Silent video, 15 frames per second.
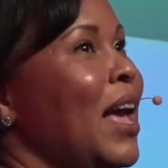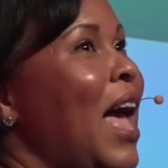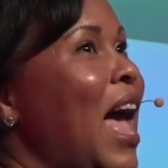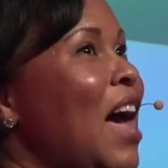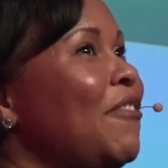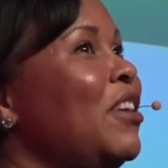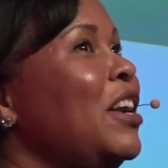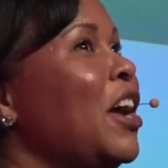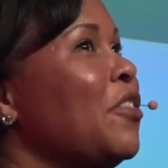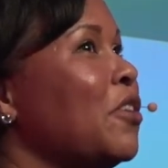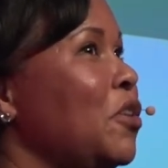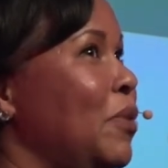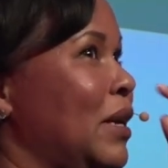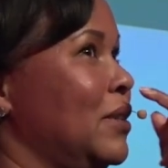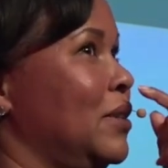I have another
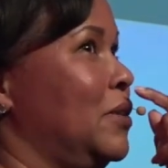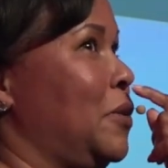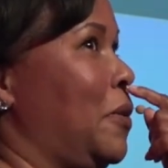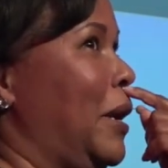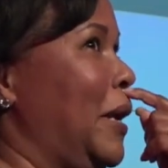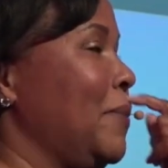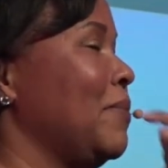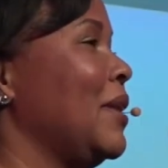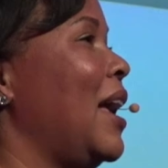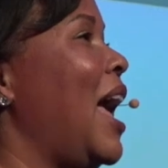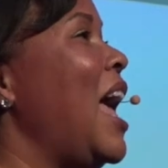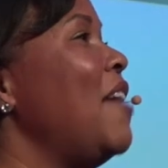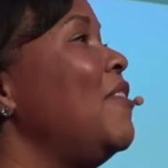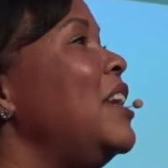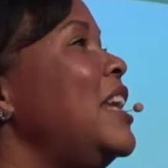quick story. I
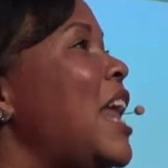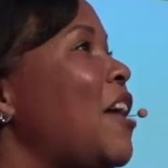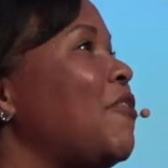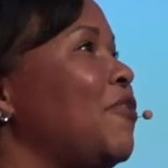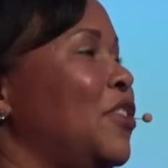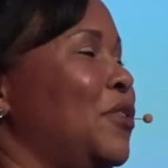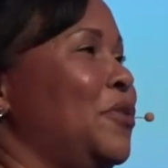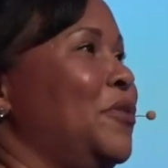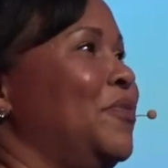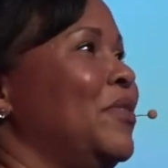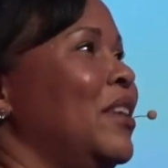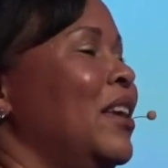have a nephew,